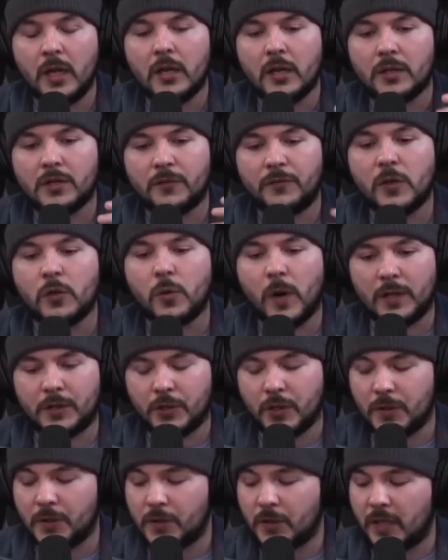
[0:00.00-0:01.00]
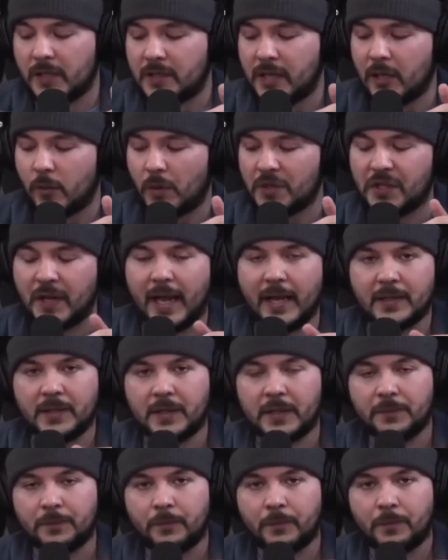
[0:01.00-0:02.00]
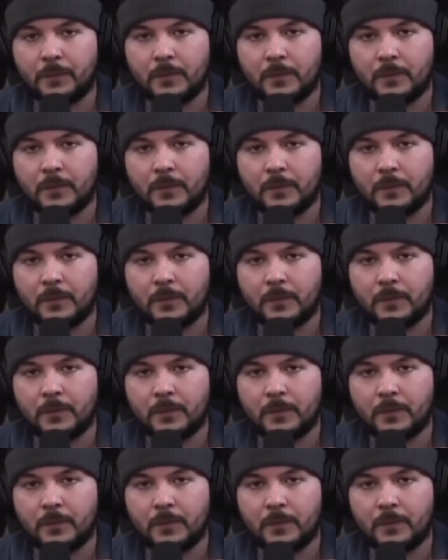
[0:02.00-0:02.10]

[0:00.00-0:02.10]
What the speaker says: Because a few questions. Let's say it was an accident.